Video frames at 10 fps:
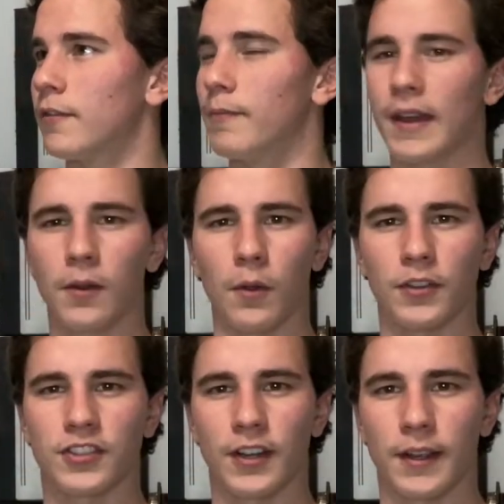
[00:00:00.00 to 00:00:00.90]
metal
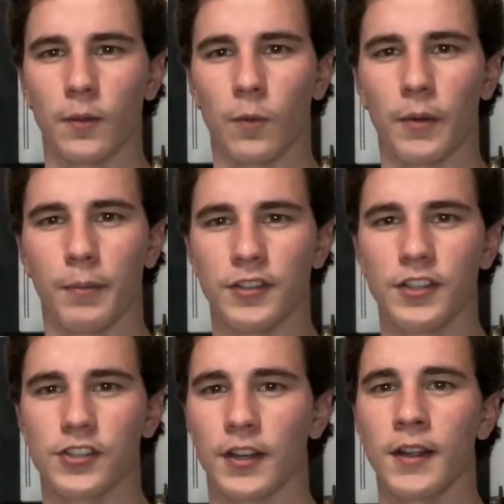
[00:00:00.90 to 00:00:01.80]
stuck in one
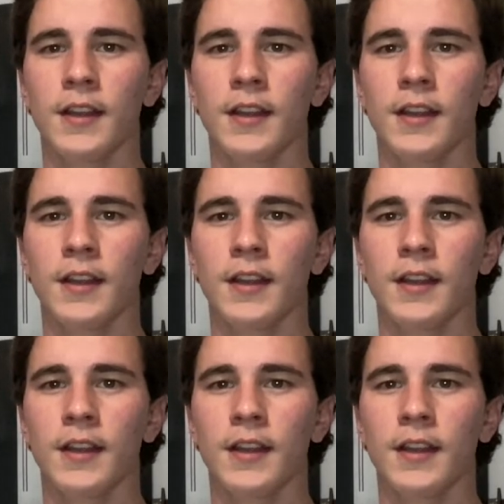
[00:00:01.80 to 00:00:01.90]
position.